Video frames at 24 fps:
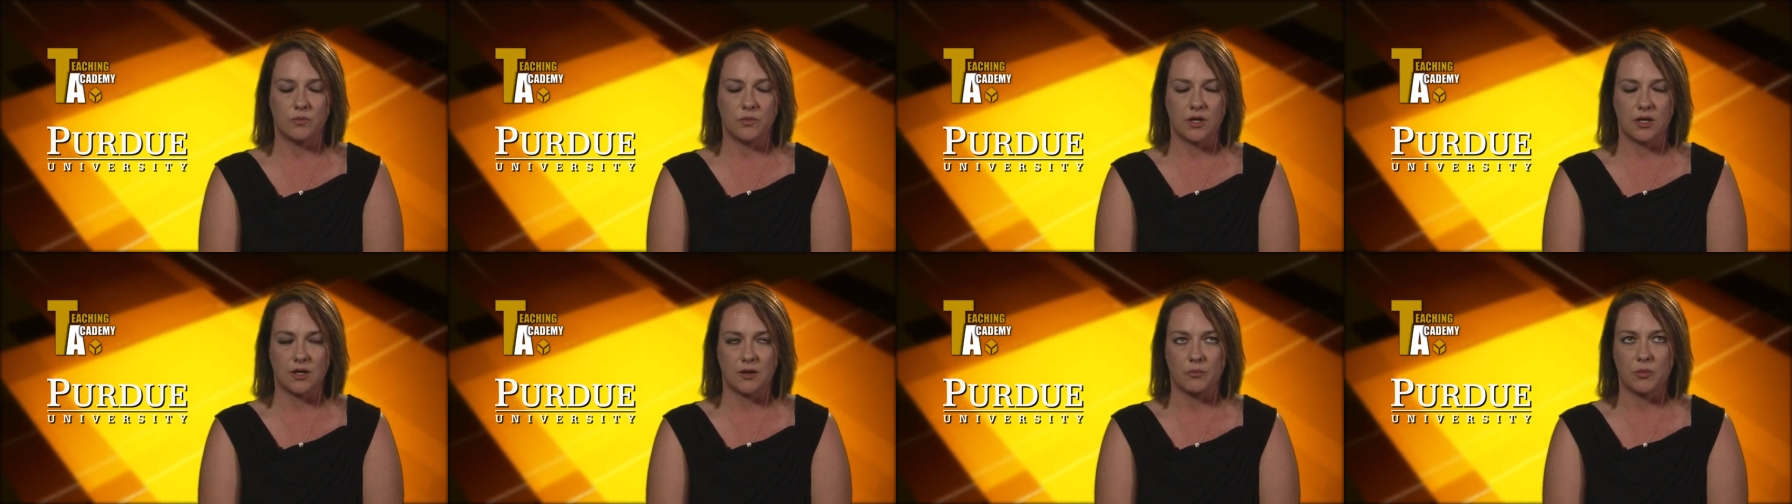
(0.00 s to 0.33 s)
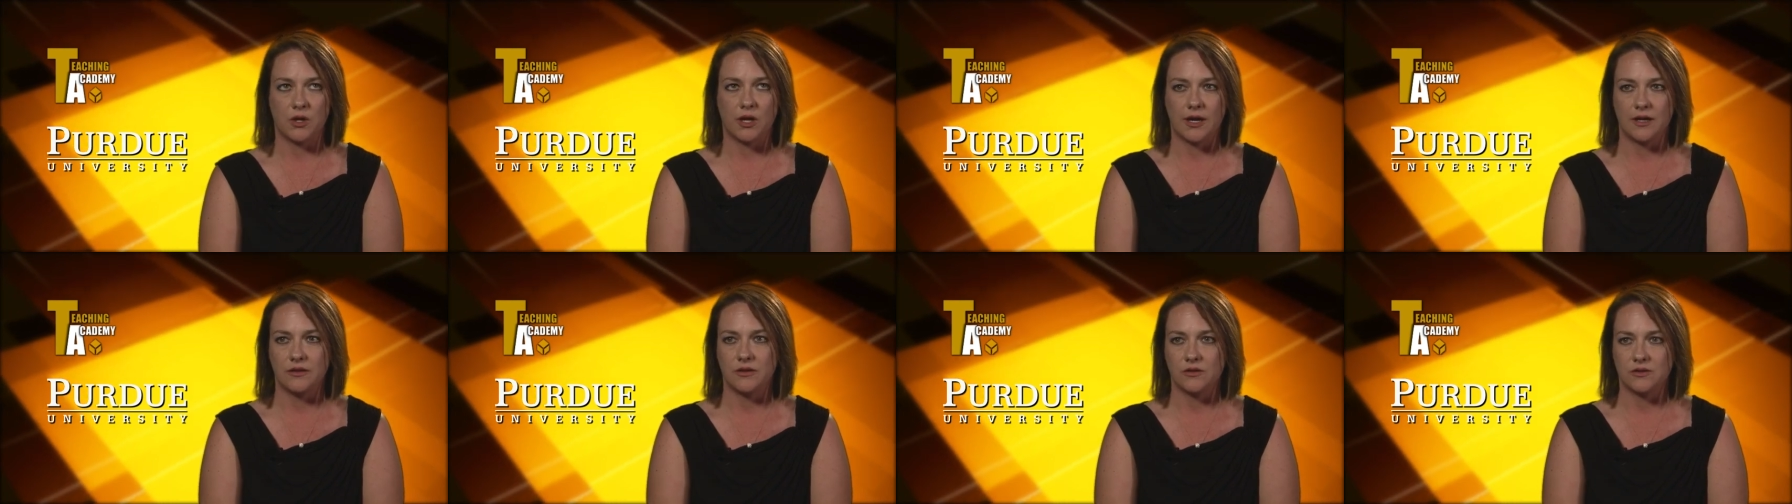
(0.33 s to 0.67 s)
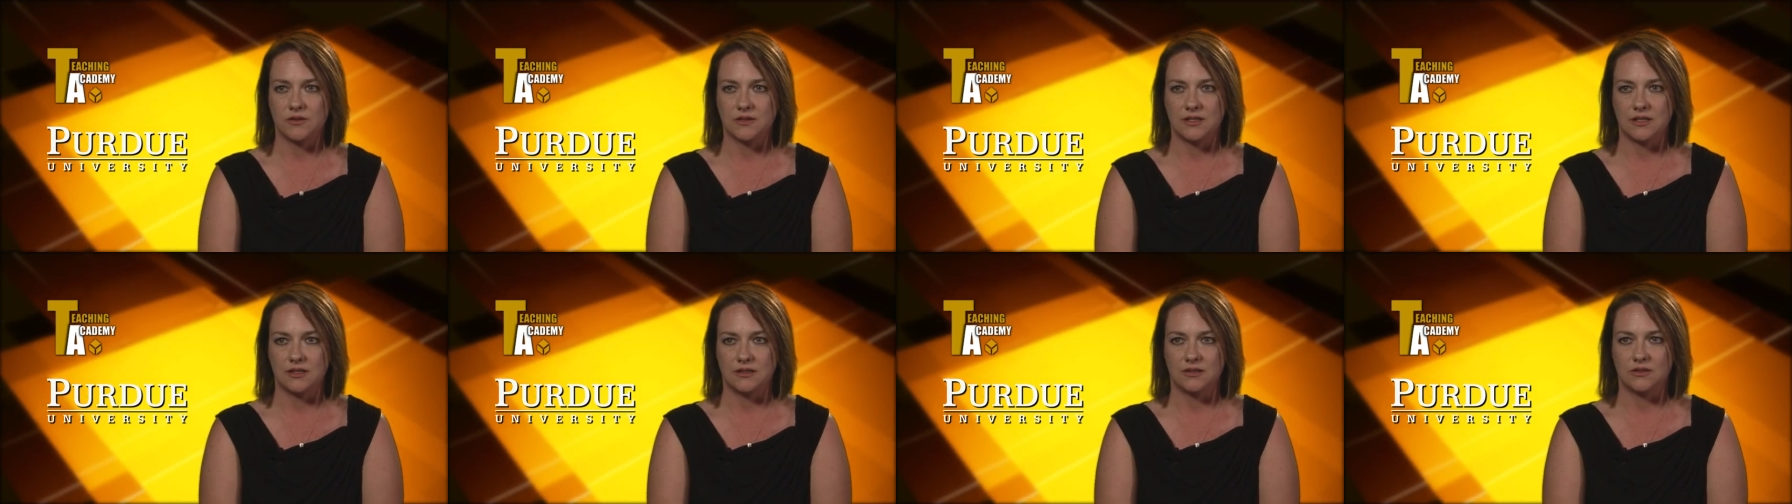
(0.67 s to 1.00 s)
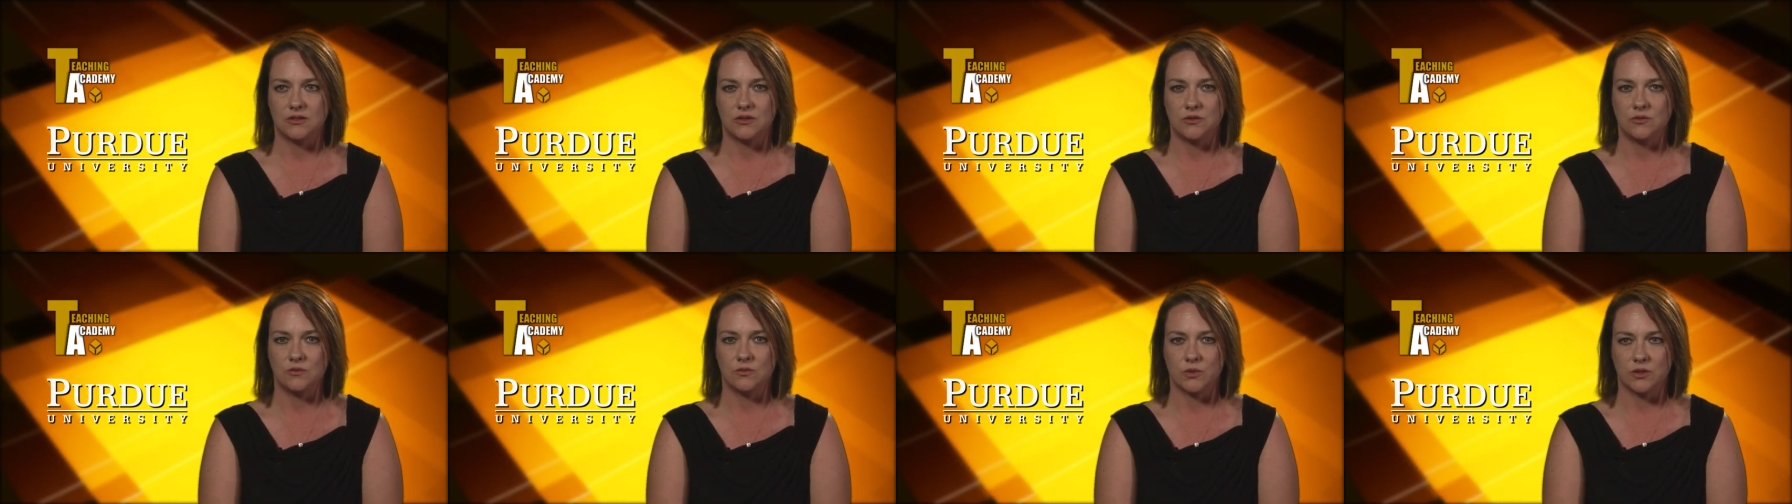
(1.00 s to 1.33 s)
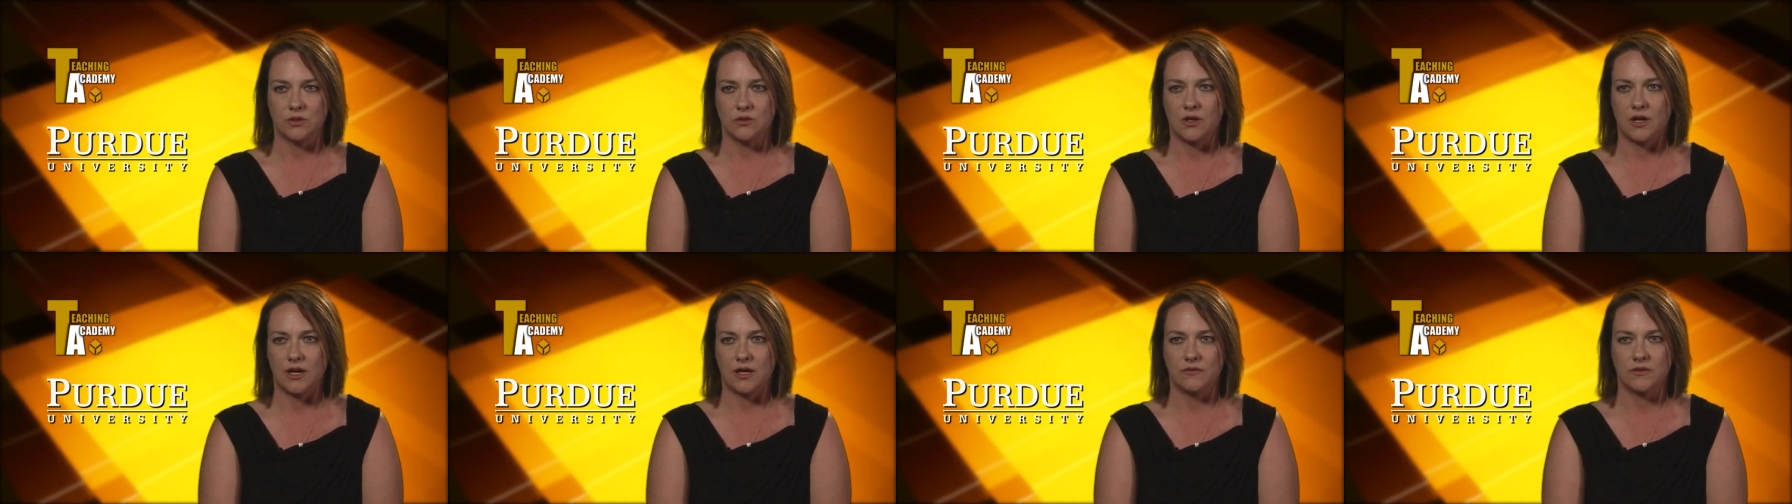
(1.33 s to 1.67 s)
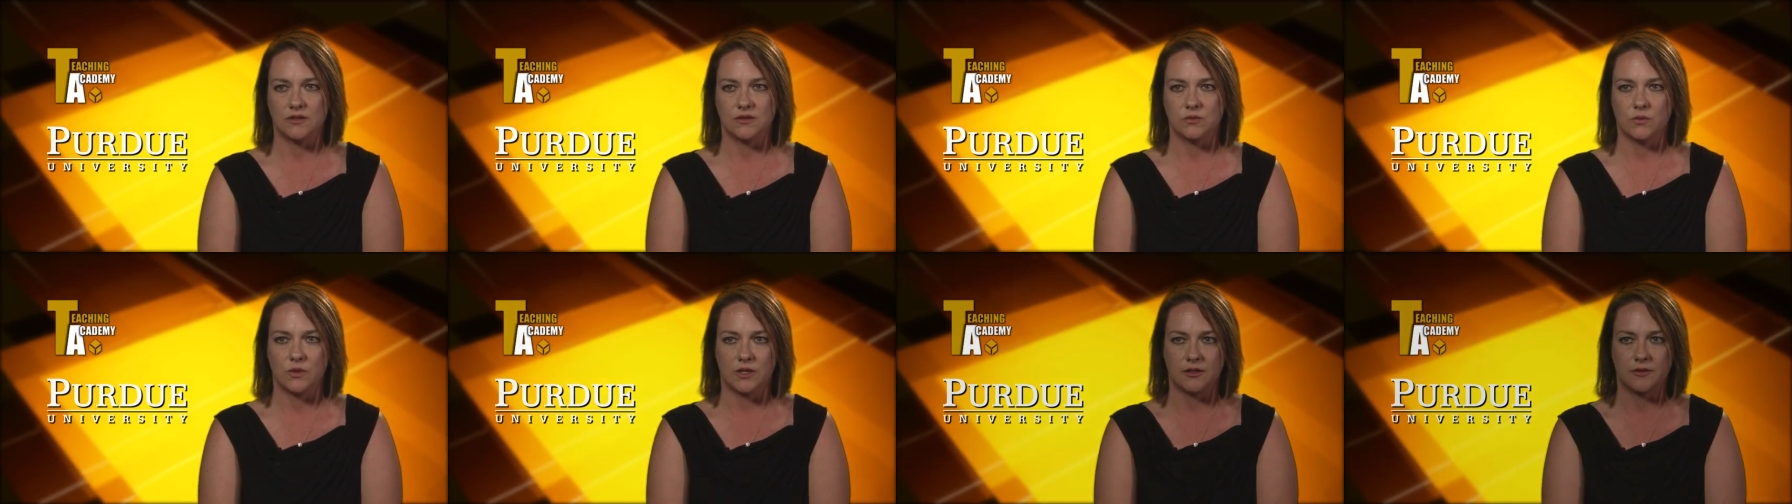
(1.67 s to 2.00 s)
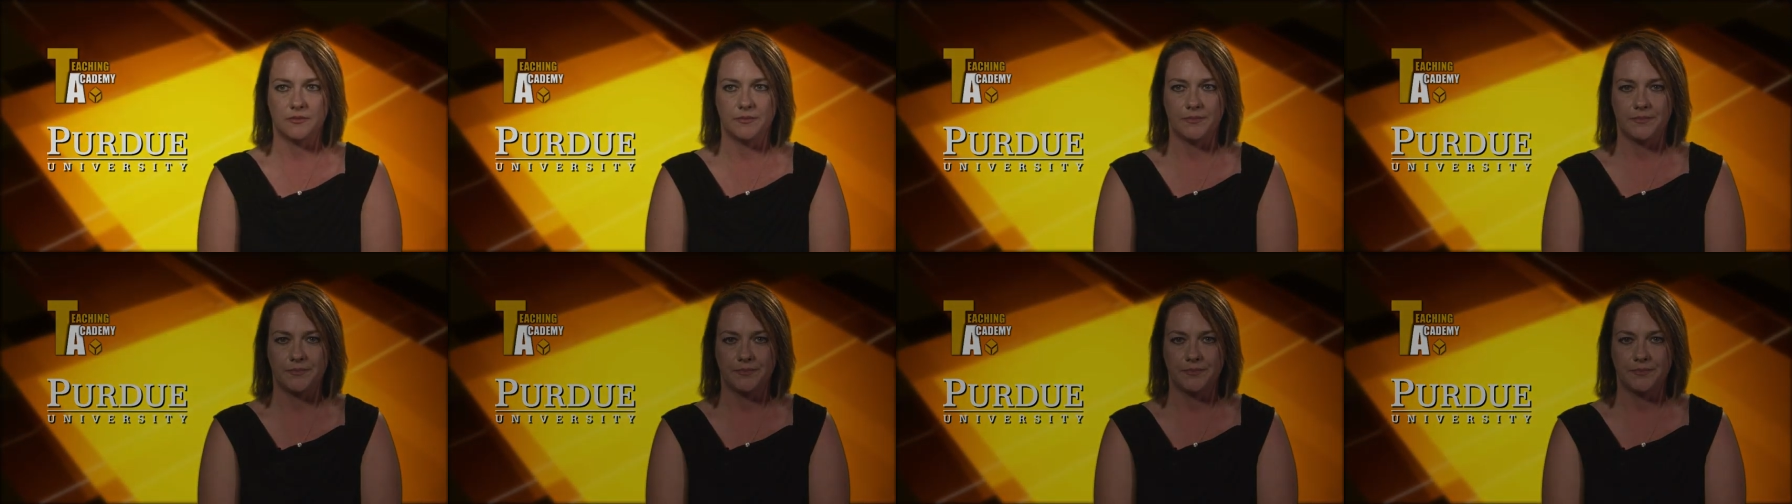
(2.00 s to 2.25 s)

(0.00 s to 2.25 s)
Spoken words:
apply those things to real life as well.